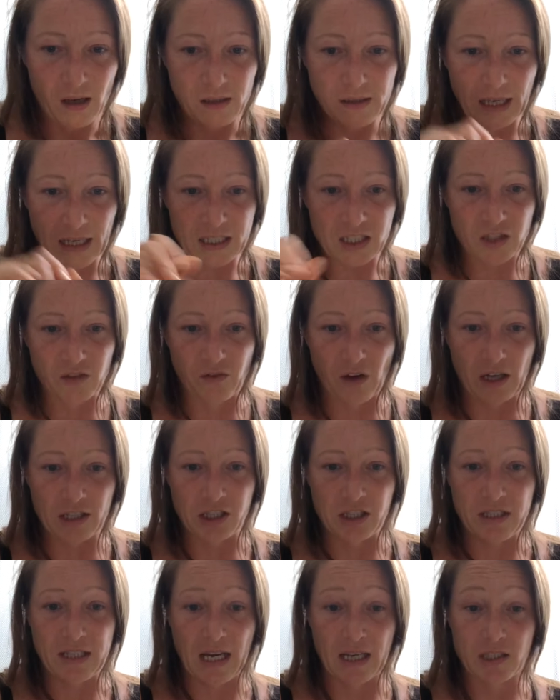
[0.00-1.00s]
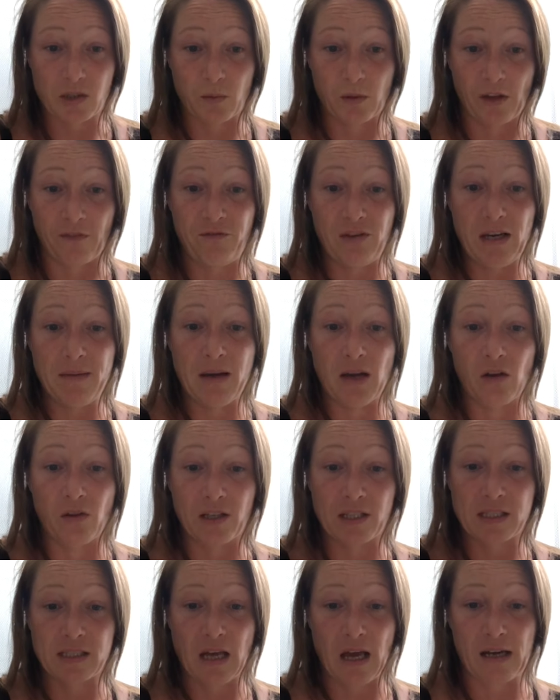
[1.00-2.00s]
next Savachi tests with a female
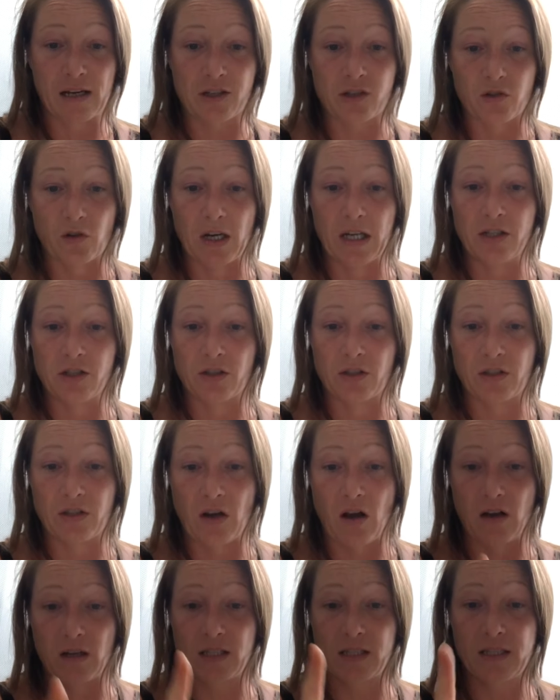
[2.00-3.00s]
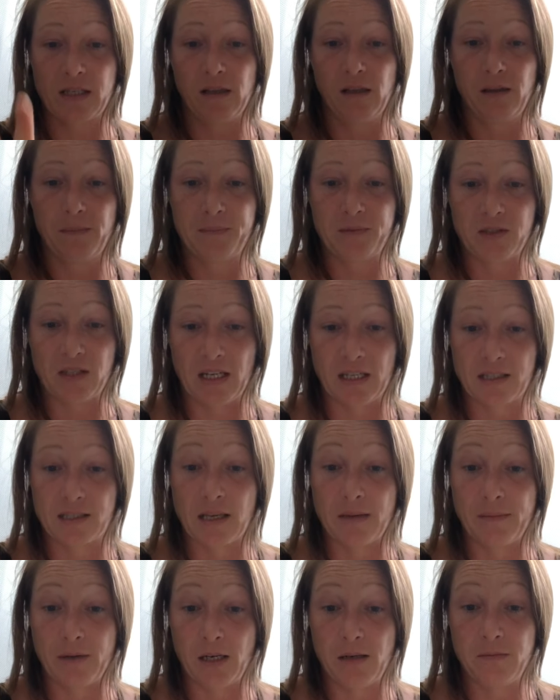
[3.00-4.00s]
that's not a stranger. The dog still
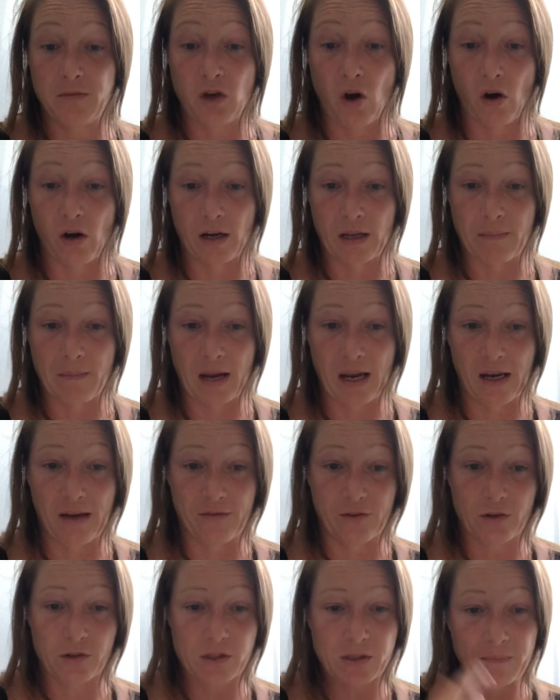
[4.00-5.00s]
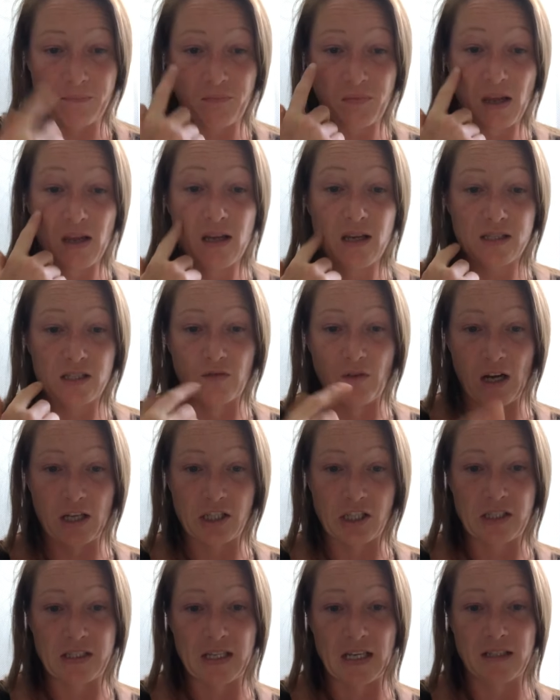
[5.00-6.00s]
exhibited guarding behaviors.
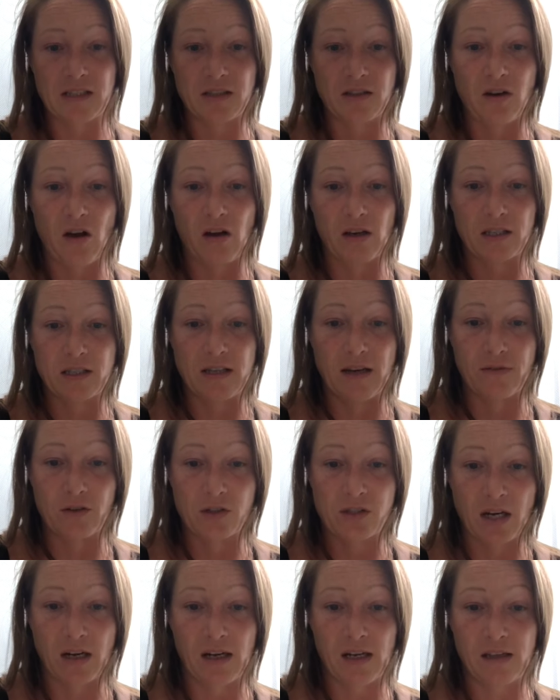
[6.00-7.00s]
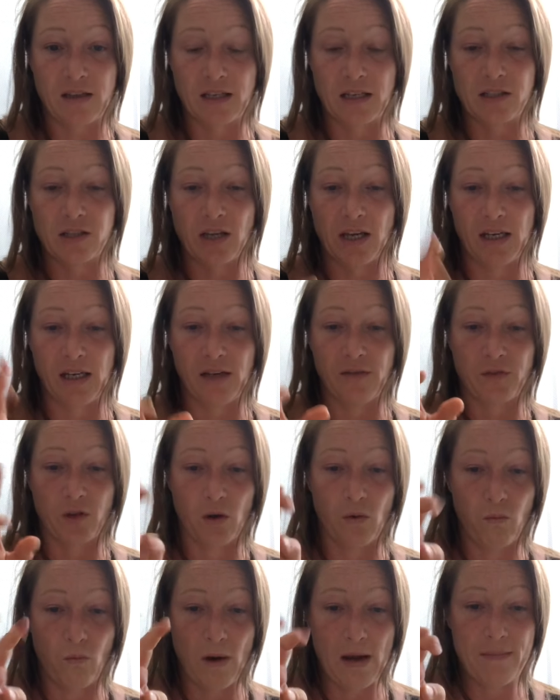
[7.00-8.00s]
Savachi states the dog has never done anything to any of
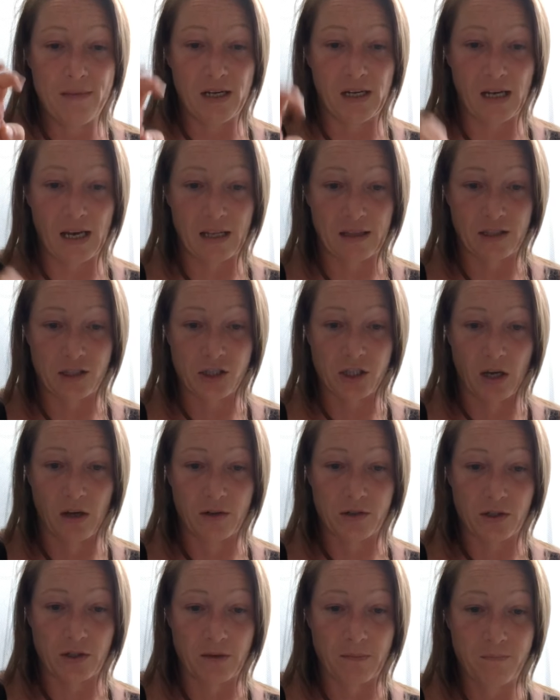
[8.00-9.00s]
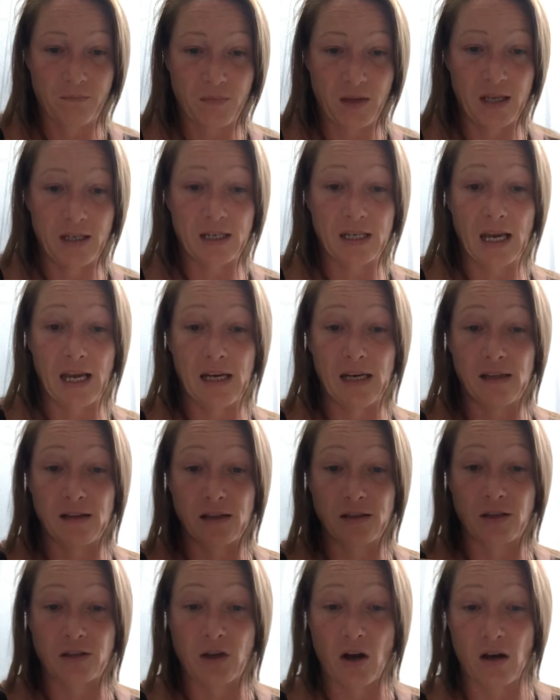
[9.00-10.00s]
the women at the shelter, indicating
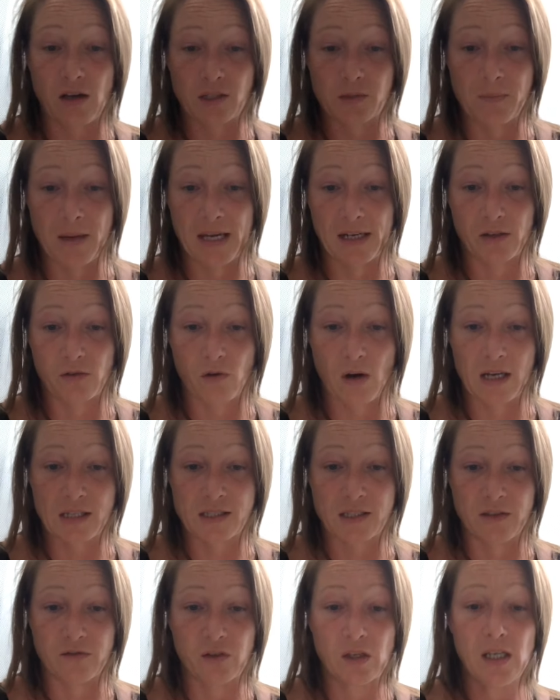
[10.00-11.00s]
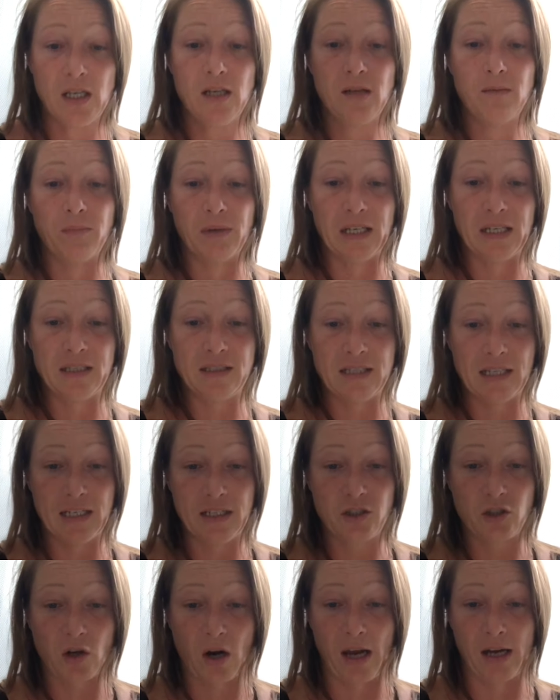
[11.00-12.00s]
that the dog is man aggressive. But he
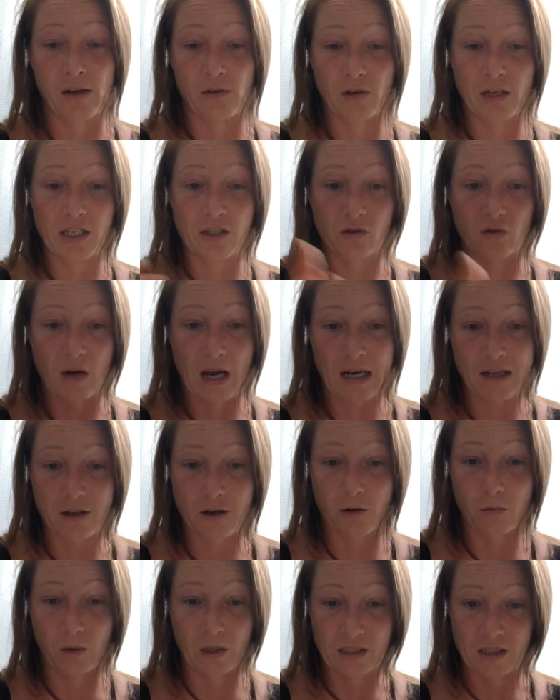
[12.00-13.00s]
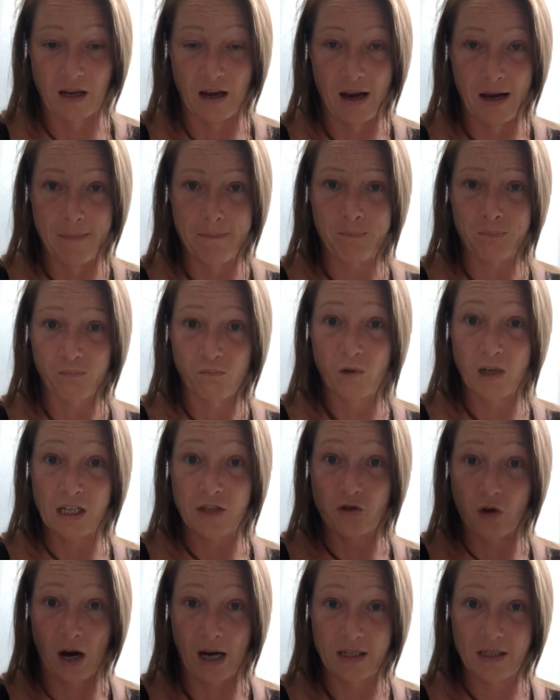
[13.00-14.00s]
did try to redirect her one time when he
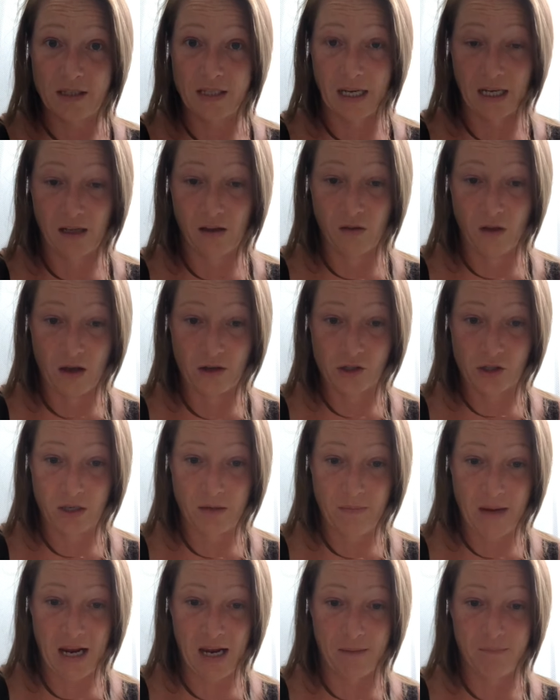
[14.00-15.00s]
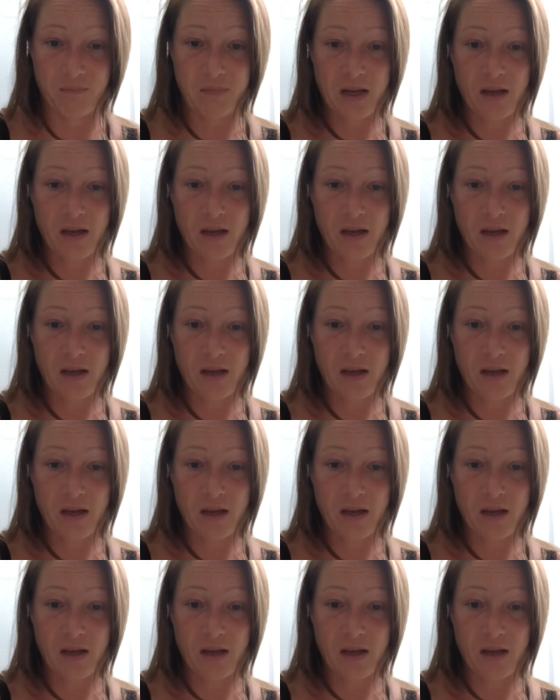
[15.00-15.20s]
tried to take a lunge at a man.